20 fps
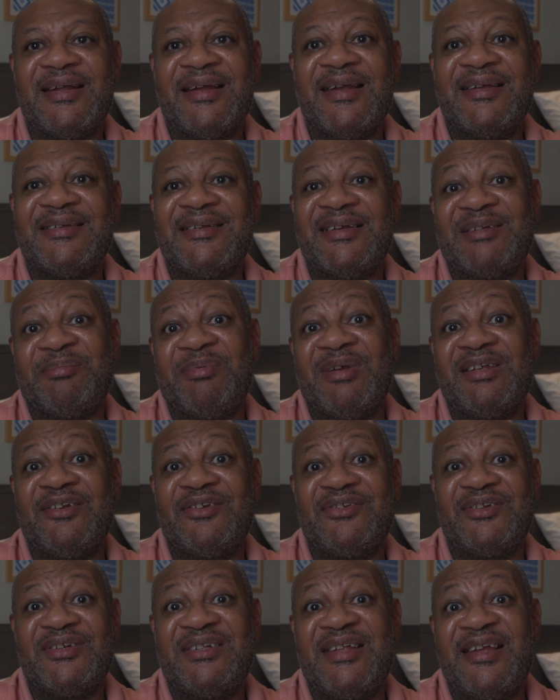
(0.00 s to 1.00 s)
I guess they expected
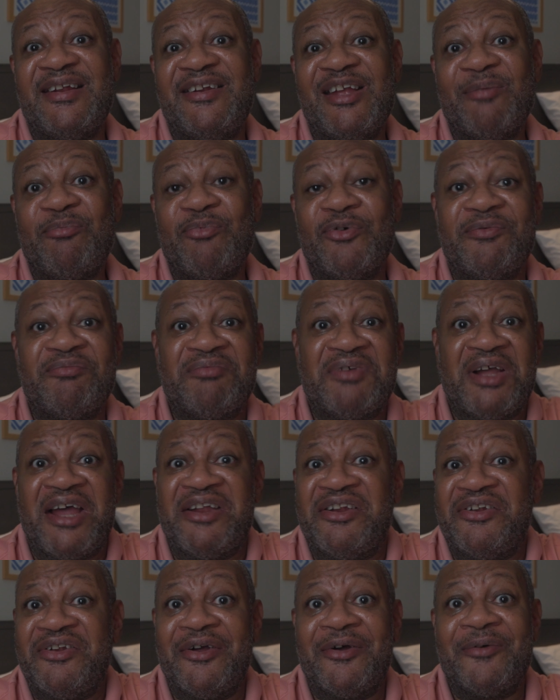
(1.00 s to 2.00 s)
us to stay in the airport. I
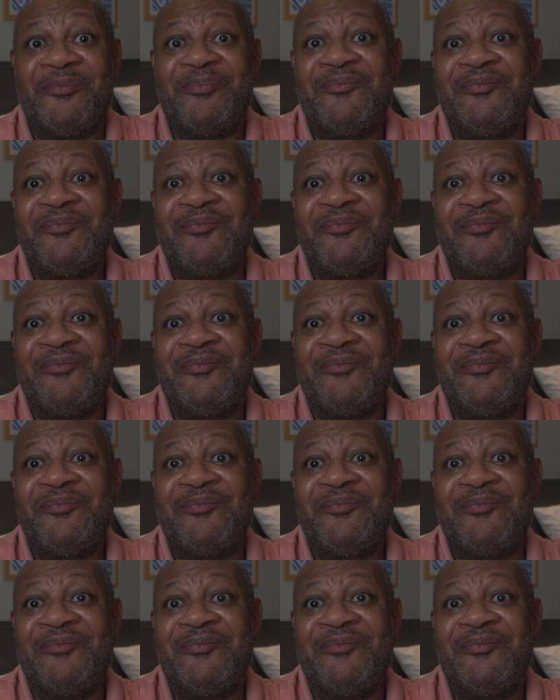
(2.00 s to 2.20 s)
don't know.